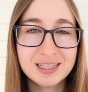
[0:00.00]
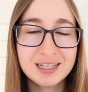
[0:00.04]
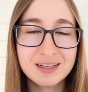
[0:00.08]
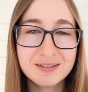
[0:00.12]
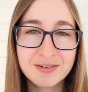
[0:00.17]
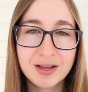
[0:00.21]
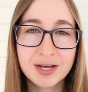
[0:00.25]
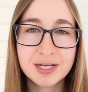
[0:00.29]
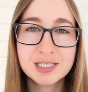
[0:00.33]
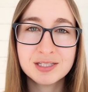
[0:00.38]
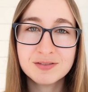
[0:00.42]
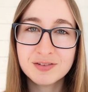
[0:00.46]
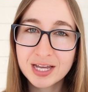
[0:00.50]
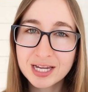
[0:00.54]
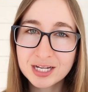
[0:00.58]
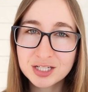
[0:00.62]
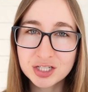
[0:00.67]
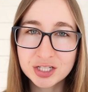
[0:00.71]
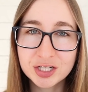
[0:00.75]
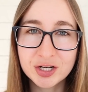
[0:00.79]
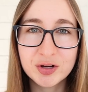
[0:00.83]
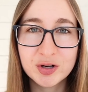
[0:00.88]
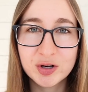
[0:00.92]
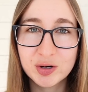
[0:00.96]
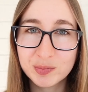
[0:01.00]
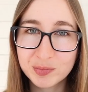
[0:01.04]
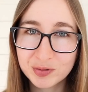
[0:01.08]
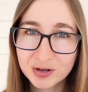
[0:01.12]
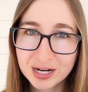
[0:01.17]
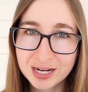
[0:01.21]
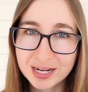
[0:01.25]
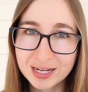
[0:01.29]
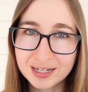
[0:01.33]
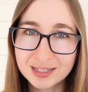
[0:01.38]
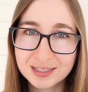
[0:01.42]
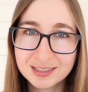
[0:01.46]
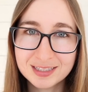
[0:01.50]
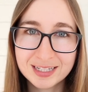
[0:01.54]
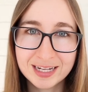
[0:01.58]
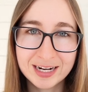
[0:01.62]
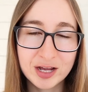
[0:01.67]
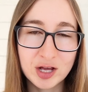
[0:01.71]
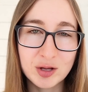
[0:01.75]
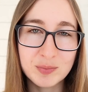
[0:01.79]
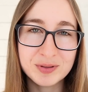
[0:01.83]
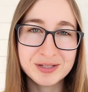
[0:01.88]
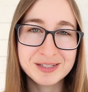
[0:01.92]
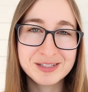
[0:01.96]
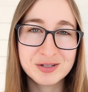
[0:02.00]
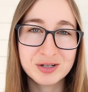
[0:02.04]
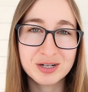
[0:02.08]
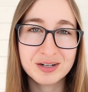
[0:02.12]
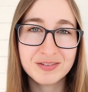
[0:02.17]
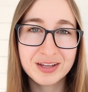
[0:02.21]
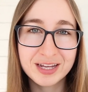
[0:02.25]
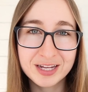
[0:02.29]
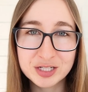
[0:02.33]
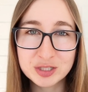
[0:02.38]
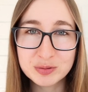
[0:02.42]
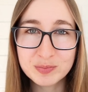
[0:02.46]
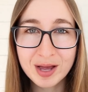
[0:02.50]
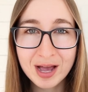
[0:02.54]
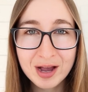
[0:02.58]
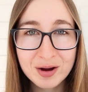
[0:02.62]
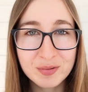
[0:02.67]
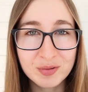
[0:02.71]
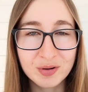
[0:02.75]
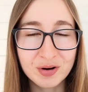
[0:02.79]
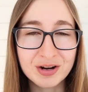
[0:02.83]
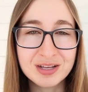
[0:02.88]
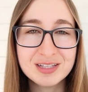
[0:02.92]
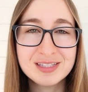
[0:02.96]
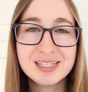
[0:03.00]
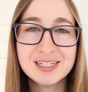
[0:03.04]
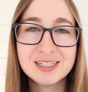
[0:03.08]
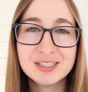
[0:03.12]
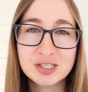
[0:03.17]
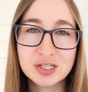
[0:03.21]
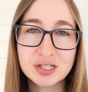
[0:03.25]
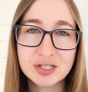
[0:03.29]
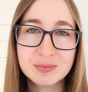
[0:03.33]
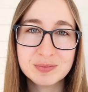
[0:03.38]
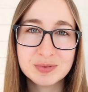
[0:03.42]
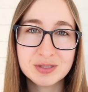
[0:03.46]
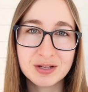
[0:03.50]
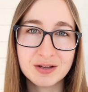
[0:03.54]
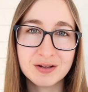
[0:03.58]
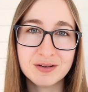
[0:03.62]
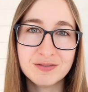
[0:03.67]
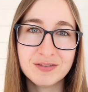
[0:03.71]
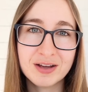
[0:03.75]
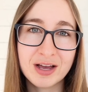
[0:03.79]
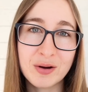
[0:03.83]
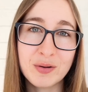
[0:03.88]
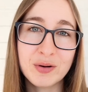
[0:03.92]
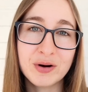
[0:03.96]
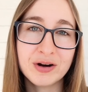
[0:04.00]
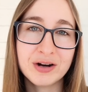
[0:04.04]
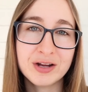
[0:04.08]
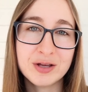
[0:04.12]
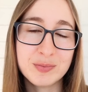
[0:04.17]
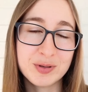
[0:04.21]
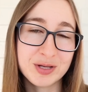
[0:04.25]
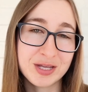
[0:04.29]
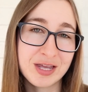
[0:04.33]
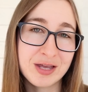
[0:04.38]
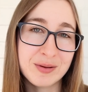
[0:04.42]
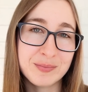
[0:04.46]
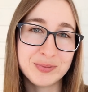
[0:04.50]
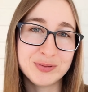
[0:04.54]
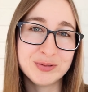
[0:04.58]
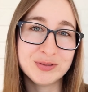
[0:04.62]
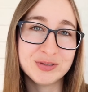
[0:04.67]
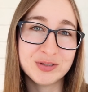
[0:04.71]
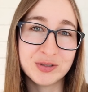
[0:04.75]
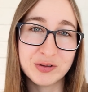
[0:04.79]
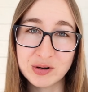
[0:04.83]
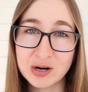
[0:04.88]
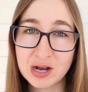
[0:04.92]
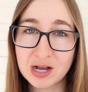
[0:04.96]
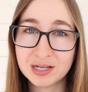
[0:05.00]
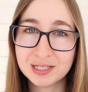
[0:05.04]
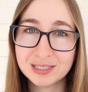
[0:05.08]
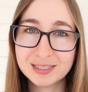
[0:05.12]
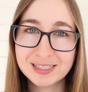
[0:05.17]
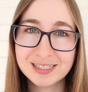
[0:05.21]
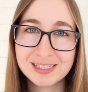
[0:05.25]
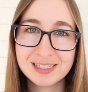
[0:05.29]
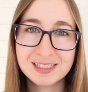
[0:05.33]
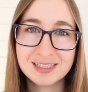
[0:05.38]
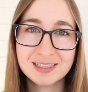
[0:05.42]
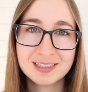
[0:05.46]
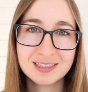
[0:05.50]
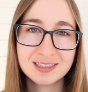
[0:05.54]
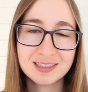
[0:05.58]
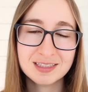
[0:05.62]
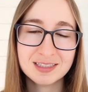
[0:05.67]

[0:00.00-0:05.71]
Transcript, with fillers: the effects of aging on our brain and help us sort of age backwards in terms of our hippocampal neurons.